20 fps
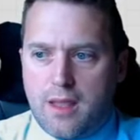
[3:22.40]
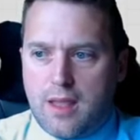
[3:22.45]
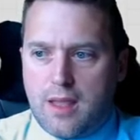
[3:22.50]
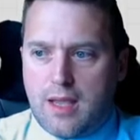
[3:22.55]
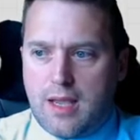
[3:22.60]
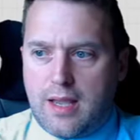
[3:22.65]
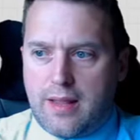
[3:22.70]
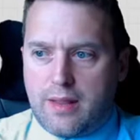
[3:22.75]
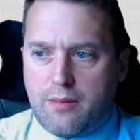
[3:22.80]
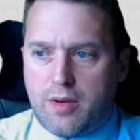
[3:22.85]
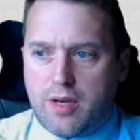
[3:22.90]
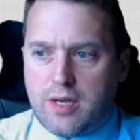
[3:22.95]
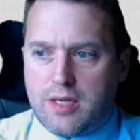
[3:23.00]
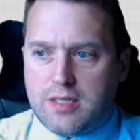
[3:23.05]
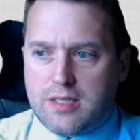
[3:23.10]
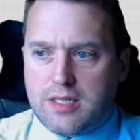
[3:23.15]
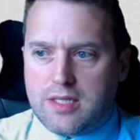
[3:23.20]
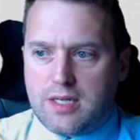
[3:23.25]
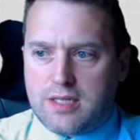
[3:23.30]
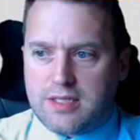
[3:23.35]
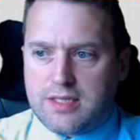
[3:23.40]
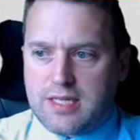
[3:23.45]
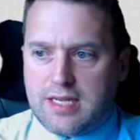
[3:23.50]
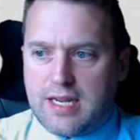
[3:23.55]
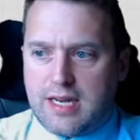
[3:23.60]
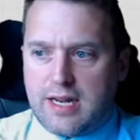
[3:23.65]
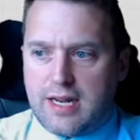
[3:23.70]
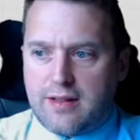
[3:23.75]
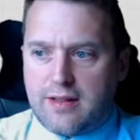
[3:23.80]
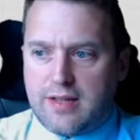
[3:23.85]
And then we can start to
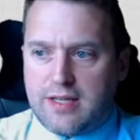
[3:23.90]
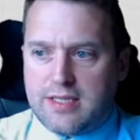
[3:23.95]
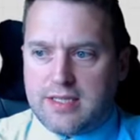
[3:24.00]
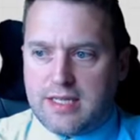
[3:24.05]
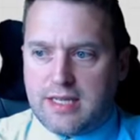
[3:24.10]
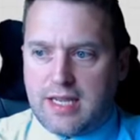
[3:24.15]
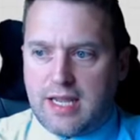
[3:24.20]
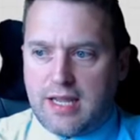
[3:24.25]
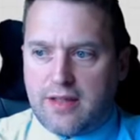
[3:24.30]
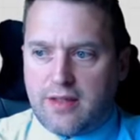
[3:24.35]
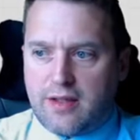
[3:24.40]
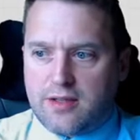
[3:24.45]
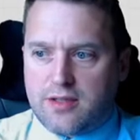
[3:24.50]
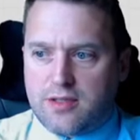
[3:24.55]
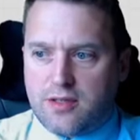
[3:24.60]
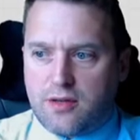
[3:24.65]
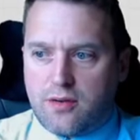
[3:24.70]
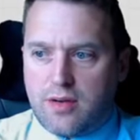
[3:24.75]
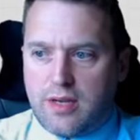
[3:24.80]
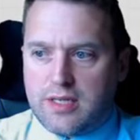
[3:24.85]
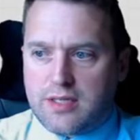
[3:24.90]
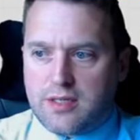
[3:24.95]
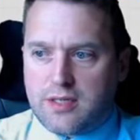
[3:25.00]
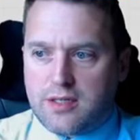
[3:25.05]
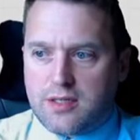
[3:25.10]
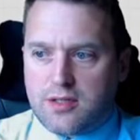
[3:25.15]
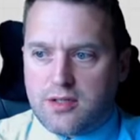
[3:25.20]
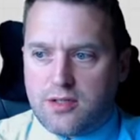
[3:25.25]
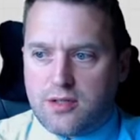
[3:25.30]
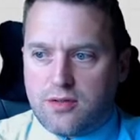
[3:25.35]
connect these together. So here's our
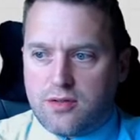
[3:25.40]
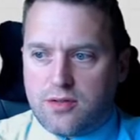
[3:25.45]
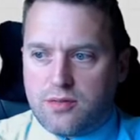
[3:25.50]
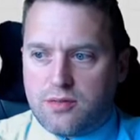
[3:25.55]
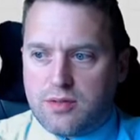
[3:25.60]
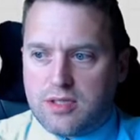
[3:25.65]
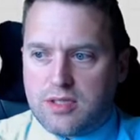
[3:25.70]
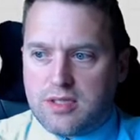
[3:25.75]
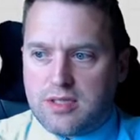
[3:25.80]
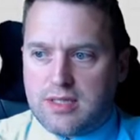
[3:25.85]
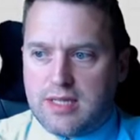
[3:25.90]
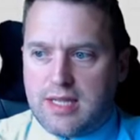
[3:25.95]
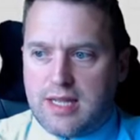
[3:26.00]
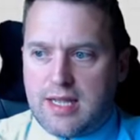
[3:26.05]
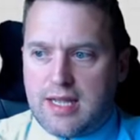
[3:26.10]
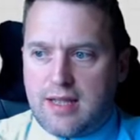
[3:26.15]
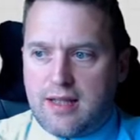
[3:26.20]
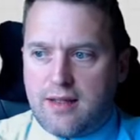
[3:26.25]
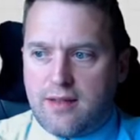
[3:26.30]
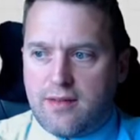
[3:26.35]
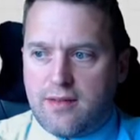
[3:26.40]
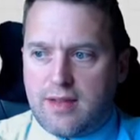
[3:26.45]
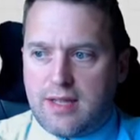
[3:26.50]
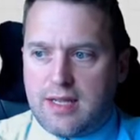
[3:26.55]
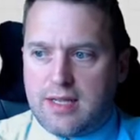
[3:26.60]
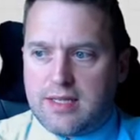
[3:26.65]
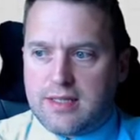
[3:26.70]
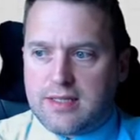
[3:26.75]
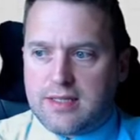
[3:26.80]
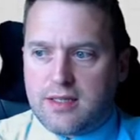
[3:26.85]
two switches there.
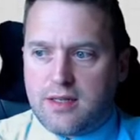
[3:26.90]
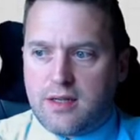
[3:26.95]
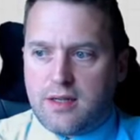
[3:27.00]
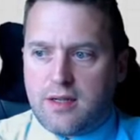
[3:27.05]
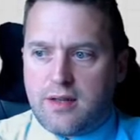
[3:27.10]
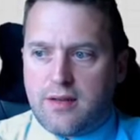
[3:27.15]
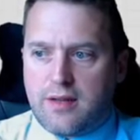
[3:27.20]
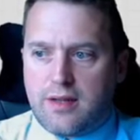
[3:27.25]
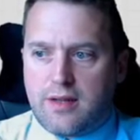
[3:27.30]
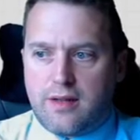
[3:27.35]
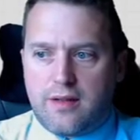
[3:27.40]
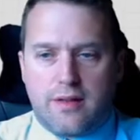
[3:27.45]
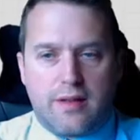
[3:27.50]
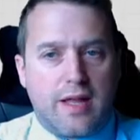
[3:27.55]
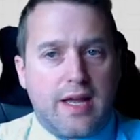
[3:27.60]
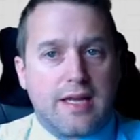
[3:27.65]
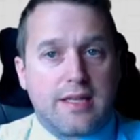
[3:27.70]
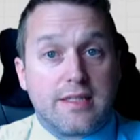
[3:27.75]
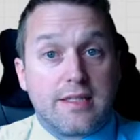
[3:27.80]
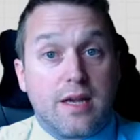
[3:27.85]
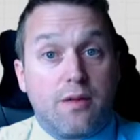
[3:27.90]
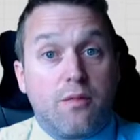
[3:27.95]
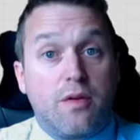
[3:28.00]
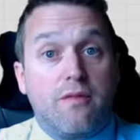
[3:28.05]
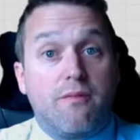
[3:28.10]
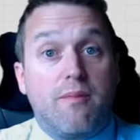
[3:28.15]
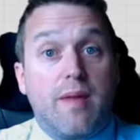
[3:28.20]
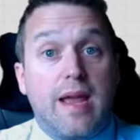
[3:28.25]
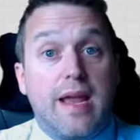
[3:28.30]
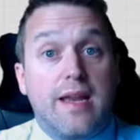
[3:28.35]
There's that, that and
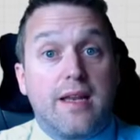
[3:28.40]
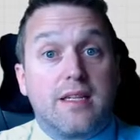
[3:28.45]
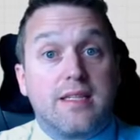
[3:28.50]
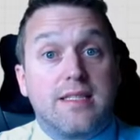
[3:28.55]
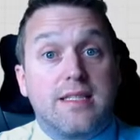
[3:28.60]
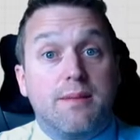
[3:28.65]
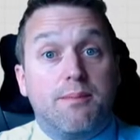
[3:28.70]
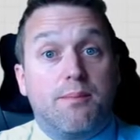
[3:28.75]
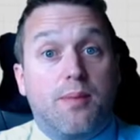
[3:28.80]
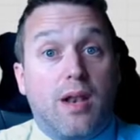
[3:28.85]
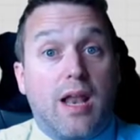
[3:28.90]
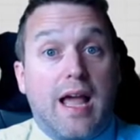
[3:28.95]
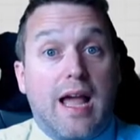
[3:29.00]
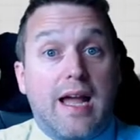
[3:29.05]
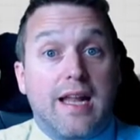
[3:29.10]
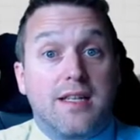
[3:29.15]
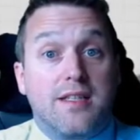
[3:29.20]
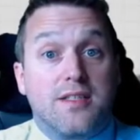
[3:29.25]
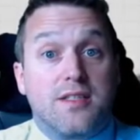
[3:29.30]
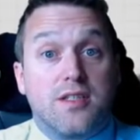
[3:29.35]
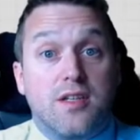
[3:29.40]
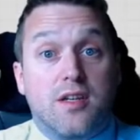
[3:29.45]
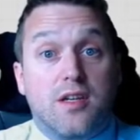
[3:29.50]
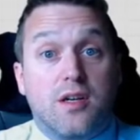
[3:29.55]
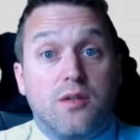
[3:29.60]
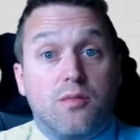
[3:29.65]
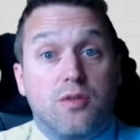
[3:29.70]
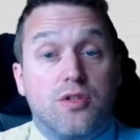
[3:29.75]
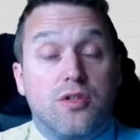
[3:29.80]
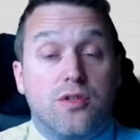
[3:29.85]
we've made a simple AND
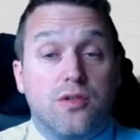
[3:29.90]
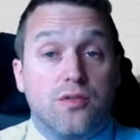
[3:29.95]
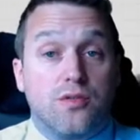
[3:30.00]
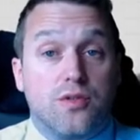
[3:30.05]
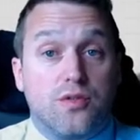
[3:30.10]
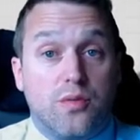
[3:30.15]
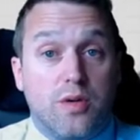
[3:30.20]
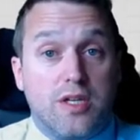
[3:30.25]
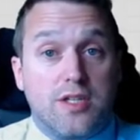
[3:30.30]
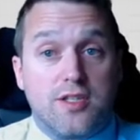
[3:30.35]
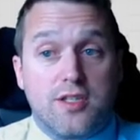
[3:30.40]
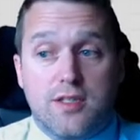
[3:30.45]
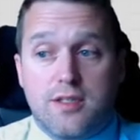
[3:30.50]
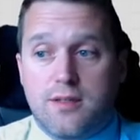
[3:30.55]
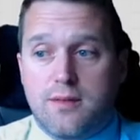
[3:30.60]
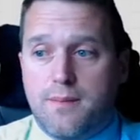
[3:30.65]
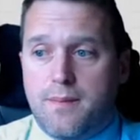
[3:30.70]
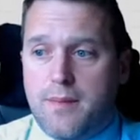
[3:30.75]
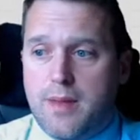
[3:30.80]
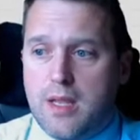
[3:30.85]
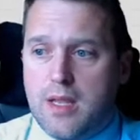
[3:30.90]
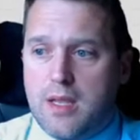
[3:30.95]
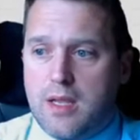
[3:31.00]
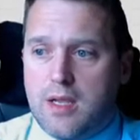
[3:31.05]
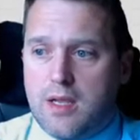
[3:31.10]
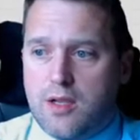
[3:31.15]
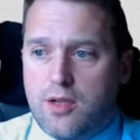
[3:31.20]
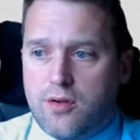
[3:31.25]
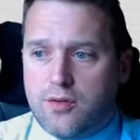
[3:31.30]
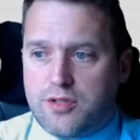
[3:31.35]
circuit with two switches.
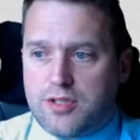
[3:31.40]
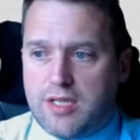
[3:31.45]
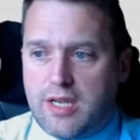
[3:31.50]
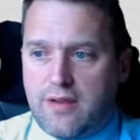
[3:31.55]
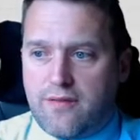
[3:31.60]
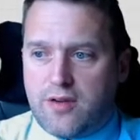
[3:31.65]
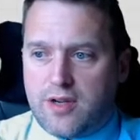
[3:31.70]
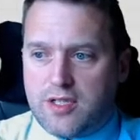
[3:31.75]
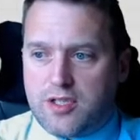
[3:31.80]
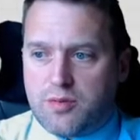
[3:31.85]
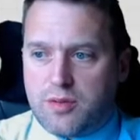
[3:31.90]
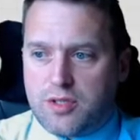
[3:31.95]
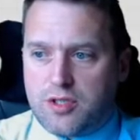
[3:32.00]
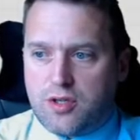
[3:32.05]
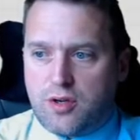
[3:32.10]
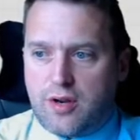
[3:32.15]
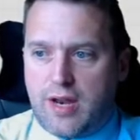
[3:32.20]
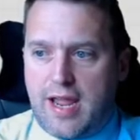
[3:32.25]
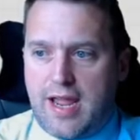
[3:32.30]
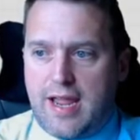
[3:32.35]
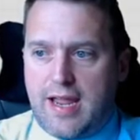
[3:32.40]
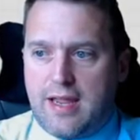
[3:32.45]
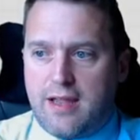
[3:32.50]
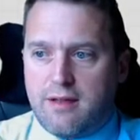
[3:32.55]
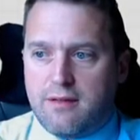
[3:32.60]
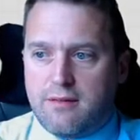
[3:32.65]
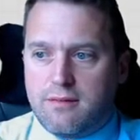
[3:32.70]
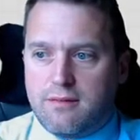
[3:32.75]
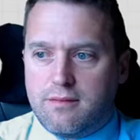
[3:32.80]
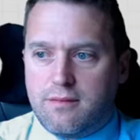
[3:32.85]
You'll see if I switch on A,
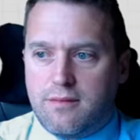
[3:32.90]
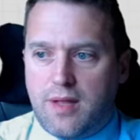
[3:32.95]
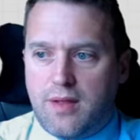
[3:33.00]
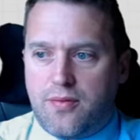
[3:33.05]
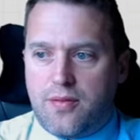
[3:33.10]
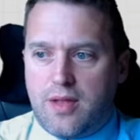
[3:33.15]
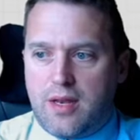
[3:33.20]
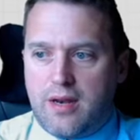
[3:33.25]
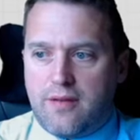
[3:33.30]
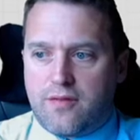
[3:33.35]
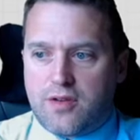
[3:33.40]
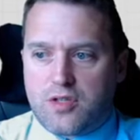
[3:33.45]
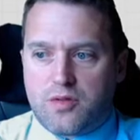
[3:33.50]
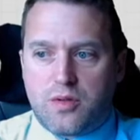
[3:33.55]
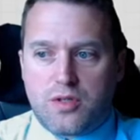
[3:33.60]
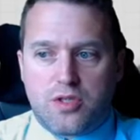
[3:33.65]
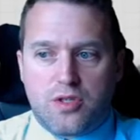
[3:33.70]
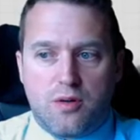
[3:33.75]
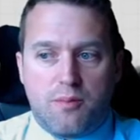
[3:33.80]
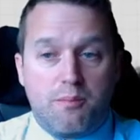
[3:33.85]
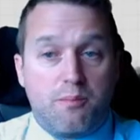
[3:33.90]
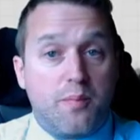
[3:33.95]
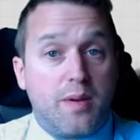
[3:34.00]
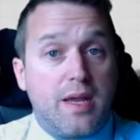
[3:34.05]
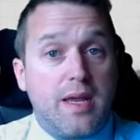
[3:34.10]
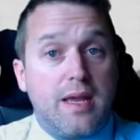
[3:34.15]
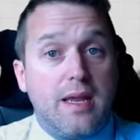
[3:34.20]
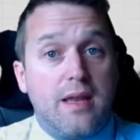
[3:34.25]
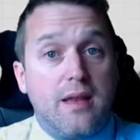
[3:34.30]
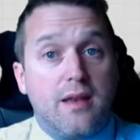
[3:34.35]
nothing. If I switch on
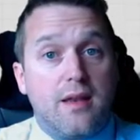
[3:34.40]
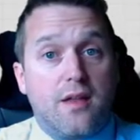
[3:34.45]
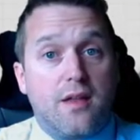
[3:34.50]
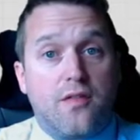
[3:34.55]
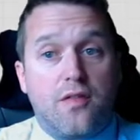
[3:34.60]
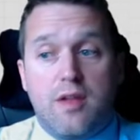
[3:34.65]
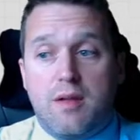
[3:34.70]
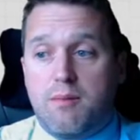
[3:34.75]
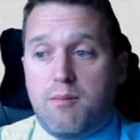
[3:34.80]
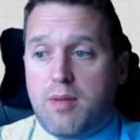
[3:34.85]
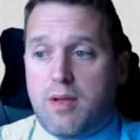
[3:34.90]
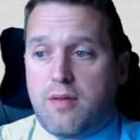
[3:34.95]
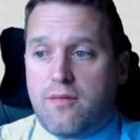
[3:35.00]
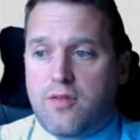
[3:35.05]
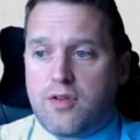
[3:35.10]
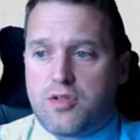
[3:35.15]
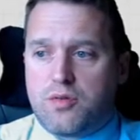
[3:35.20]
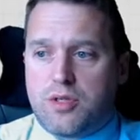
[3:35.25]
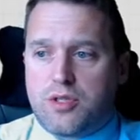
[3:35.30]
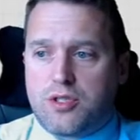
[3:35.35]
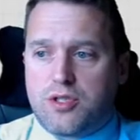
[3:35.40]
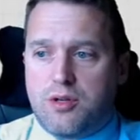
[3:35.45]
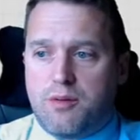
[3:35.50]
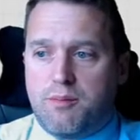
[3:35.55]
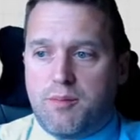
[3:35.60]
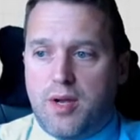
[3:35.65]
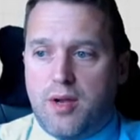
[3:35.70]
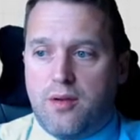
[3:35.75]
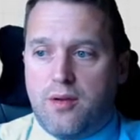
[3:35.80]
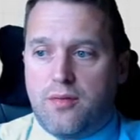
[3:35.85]
B, nothing. But if I switch on
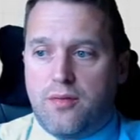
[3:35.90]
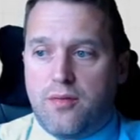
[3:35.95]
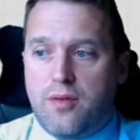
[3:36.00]
both,